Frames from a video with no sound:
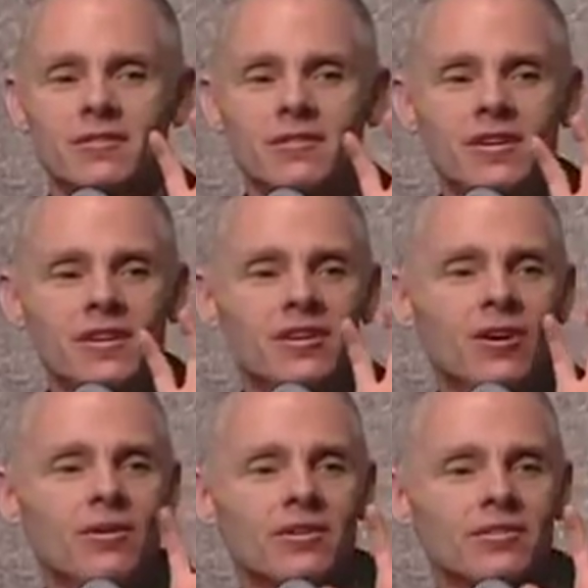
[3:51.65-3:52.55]
the
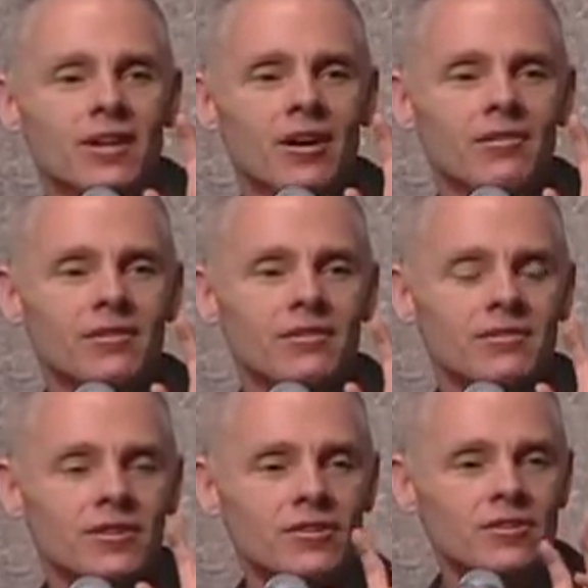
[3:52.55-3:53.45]
egoic self,
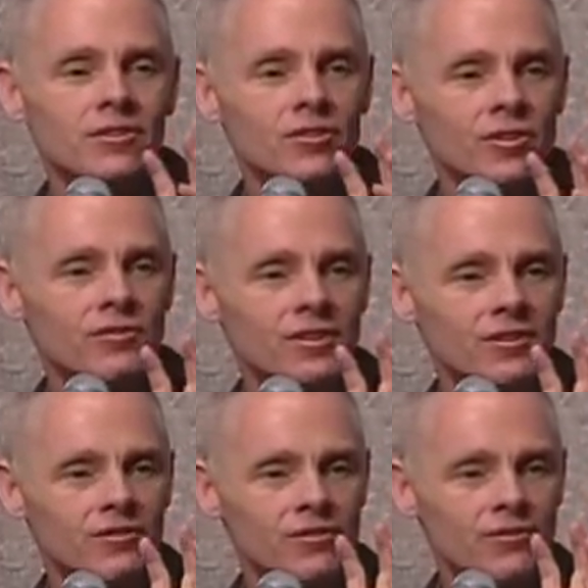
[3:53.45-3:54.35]
just
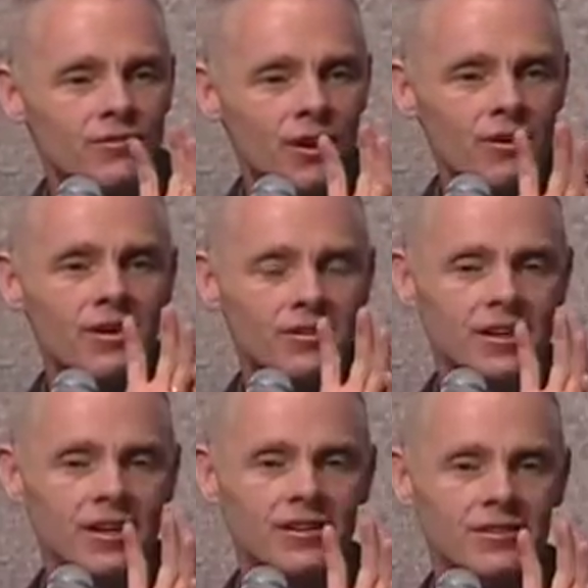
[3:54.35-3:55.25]
shifting focus
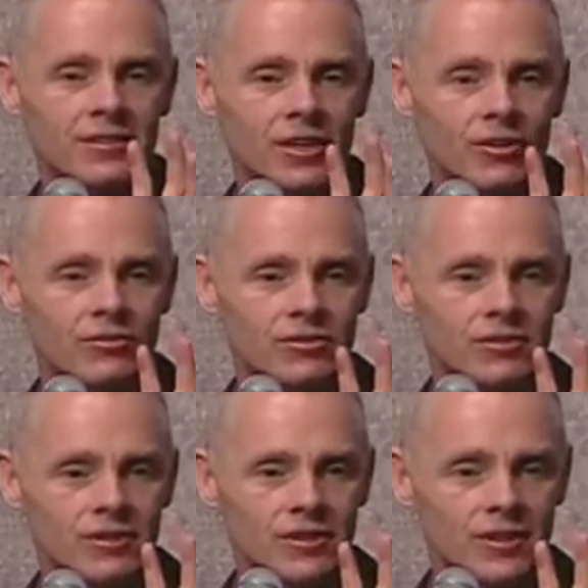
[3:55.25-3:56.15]
on the self
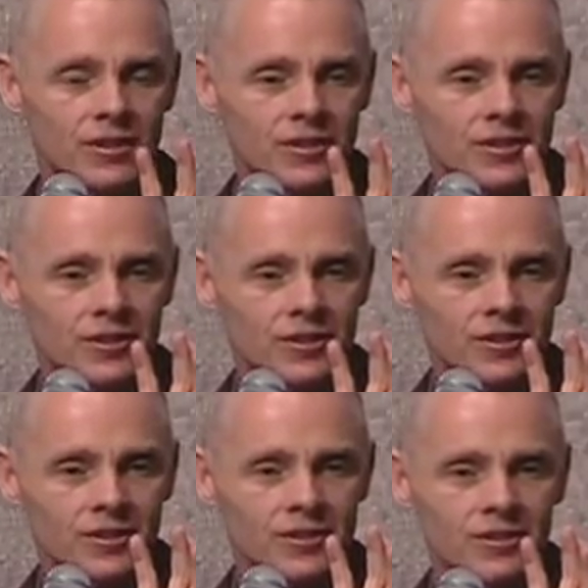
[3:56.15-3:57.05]

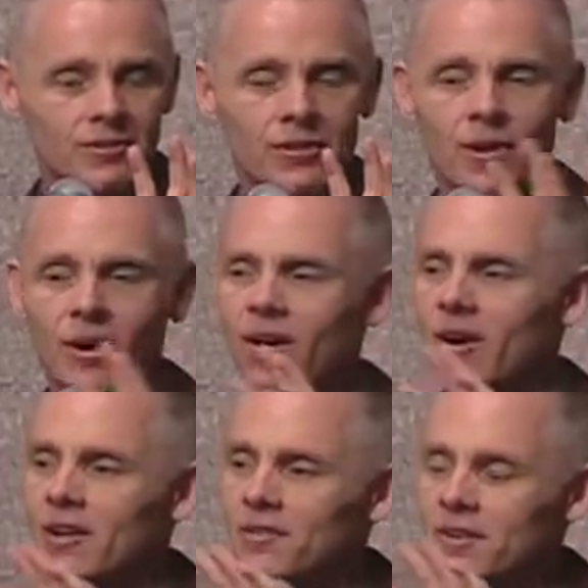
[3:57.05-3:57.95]
with
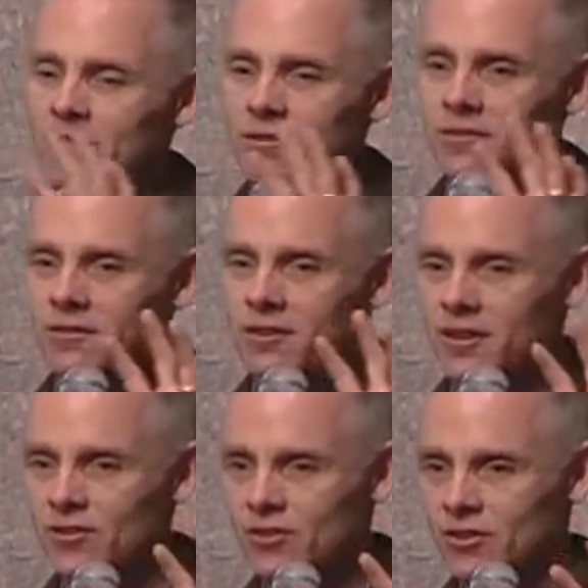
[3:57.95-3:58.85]
all of its
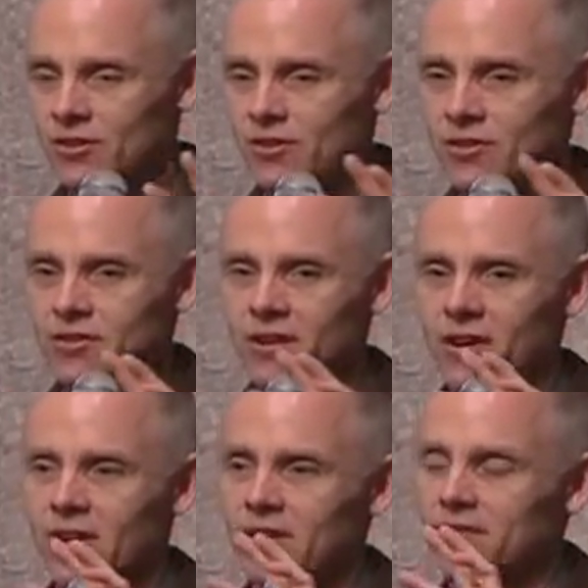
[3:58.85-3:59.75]
concerns,
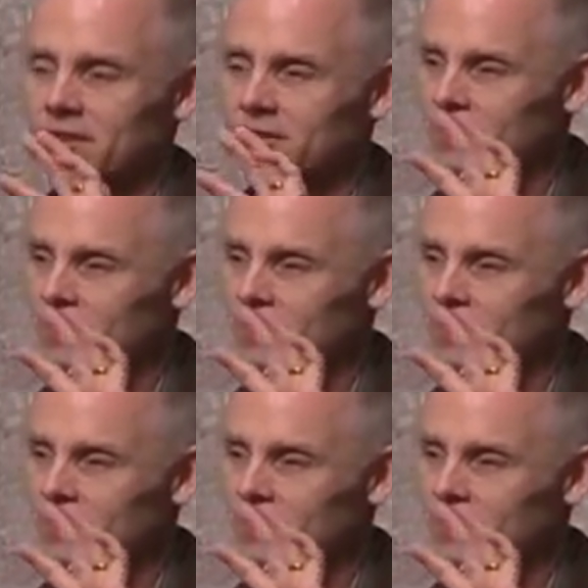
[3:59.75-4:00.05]
all of its